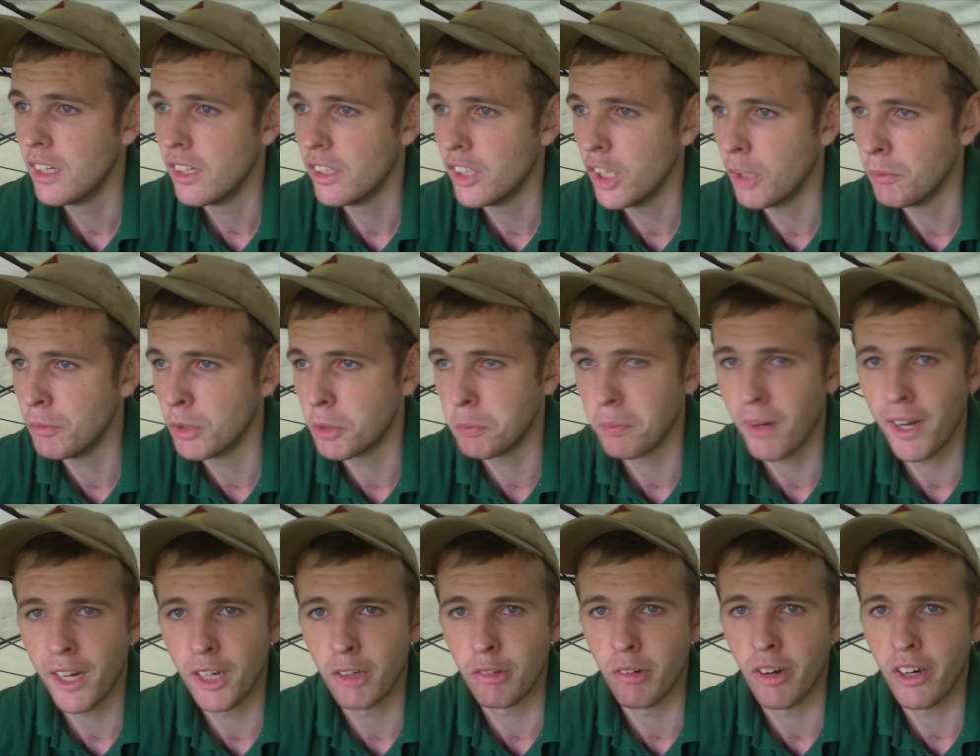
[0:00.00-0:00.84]
Not much
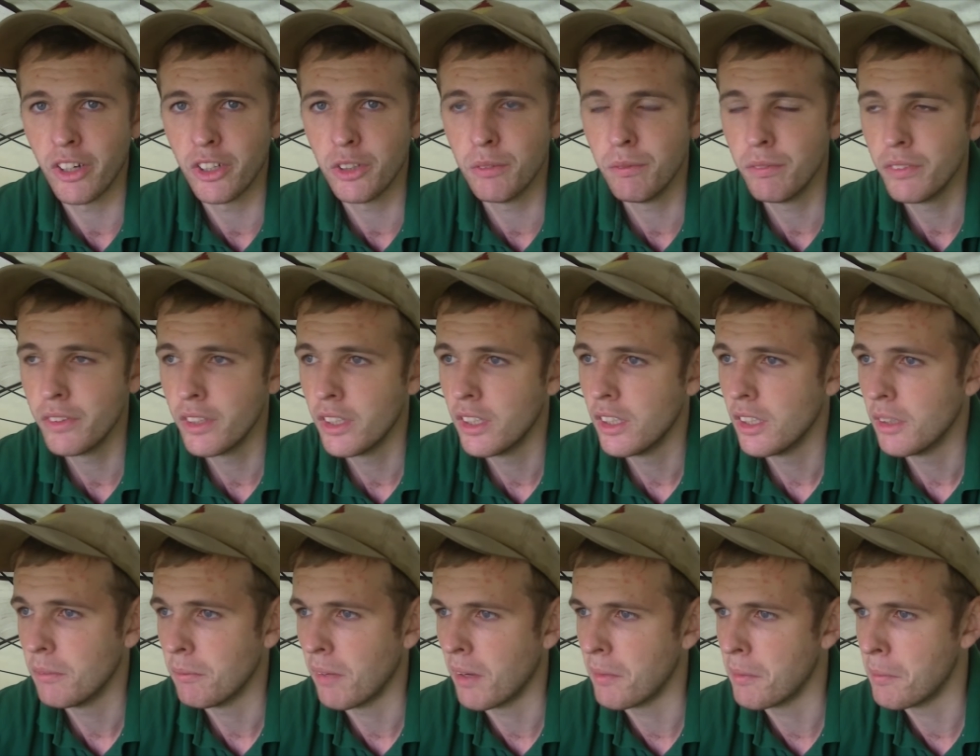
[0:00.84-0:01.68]
bait around them,
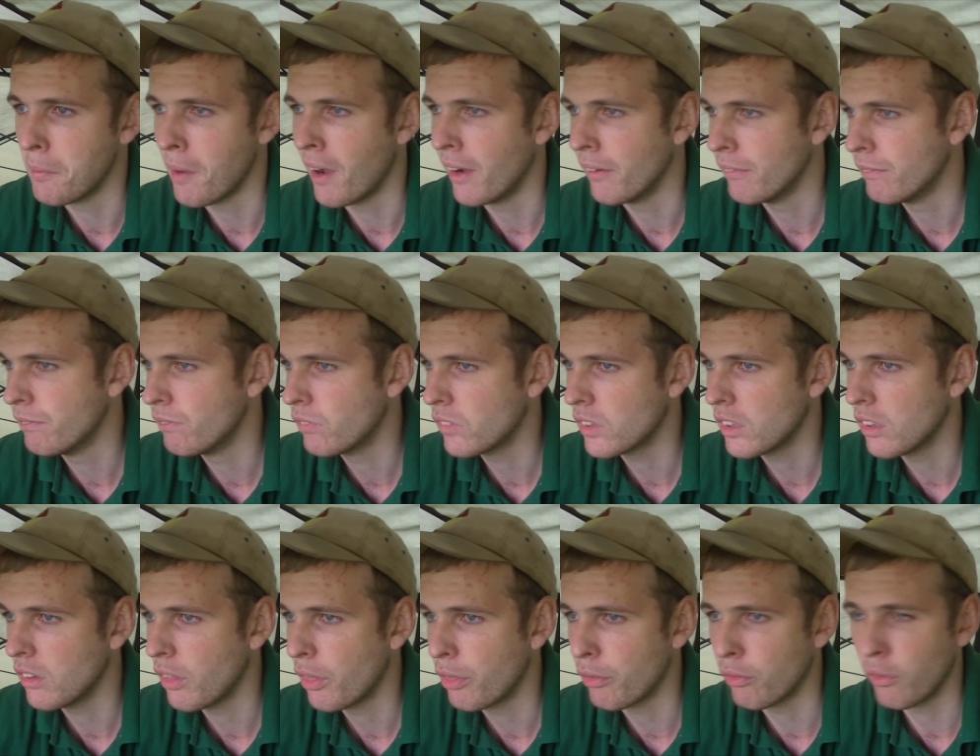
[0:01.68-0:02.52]
maybe about
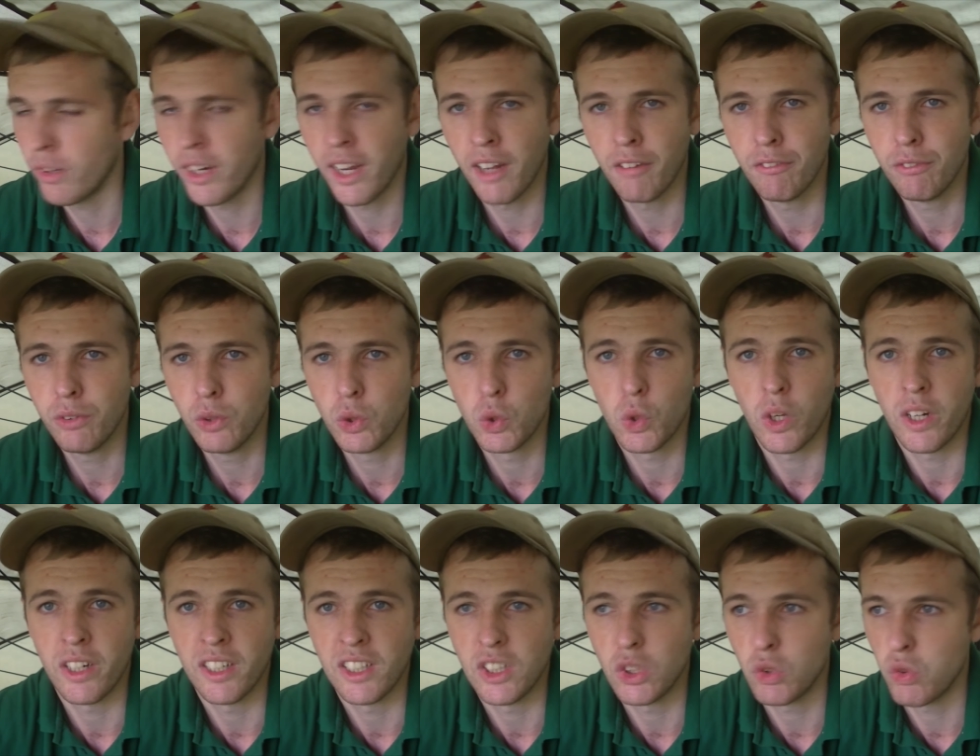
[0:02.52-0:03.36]
3 handfuls
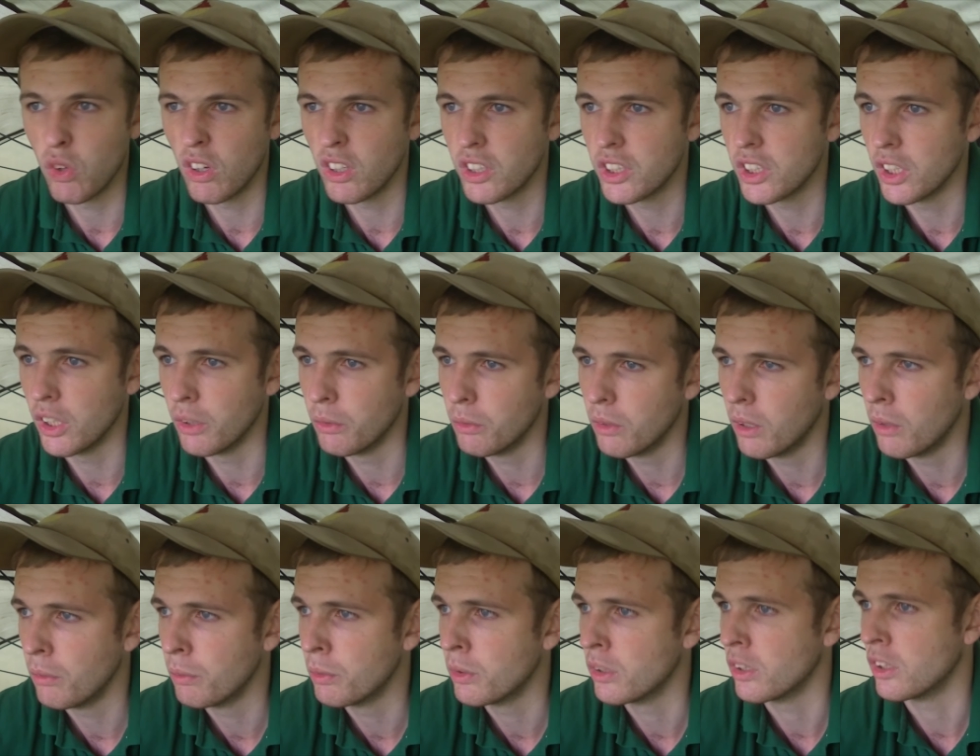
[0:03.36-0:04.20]
around each rod, so I
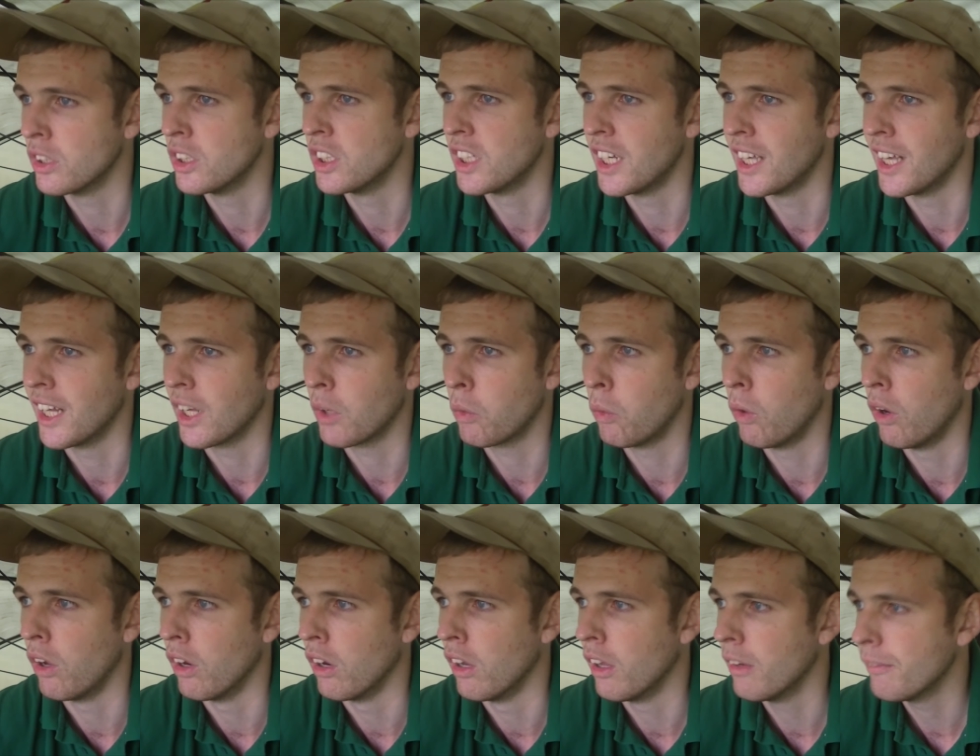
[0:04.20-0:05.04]
wouldn't consider that
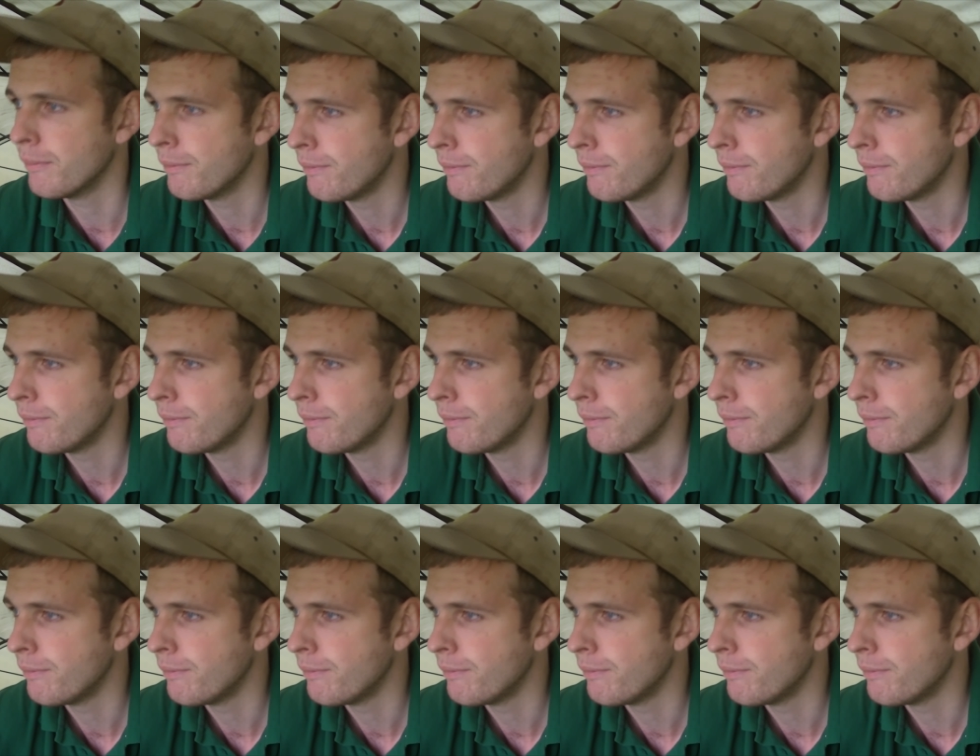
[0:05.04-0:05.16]
quite a lot.